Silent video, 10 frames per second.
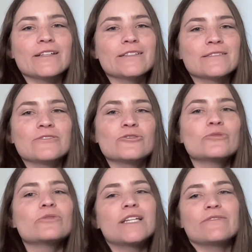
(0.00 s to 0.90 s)
It's
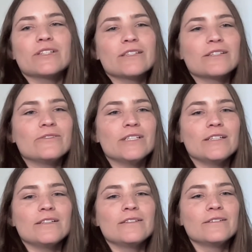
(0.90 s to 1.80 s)
truly everything you
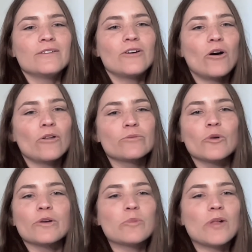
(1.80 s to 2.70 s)
need all in
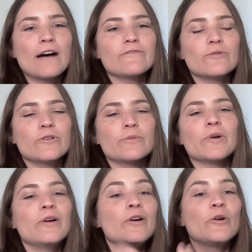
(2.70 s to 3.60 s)
one platform
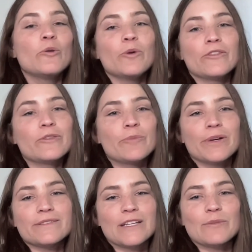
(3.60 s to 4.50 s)
with the
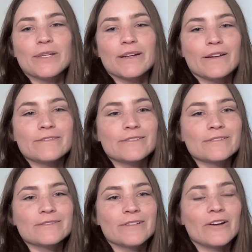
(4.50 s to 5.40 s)
best
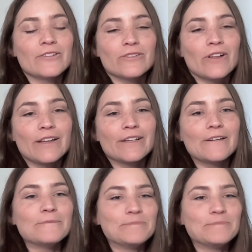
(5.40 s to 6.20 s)
APIs underlying it.